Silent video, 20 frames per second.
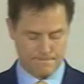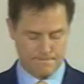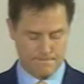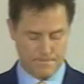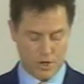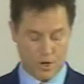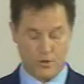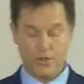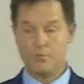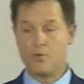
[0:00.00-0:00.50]

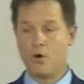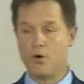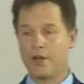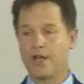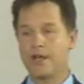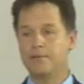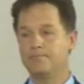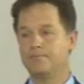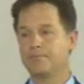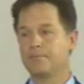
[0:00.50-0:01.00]
On the
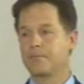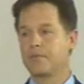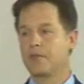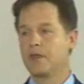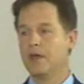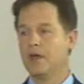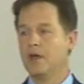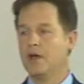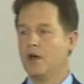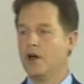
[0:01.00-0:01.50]
morning
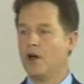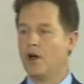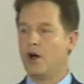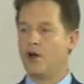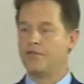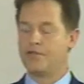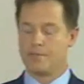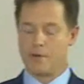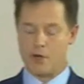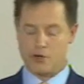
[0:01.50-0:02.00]

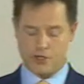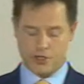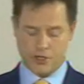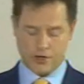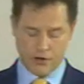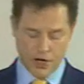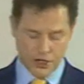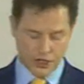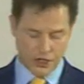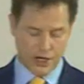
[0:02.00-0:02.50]
of the most
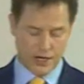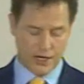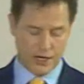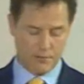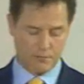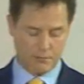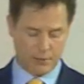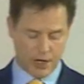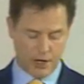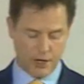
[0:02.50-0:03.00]

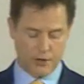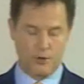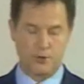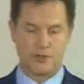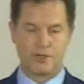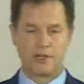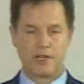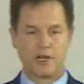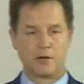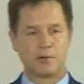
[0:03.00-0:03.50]
crushing blow
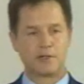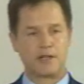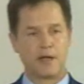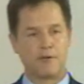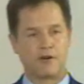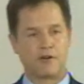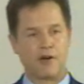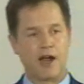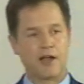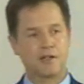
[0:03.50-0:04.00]
to the Liberal
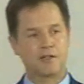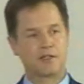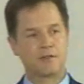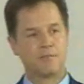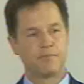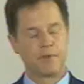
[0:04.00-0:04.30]
Democrats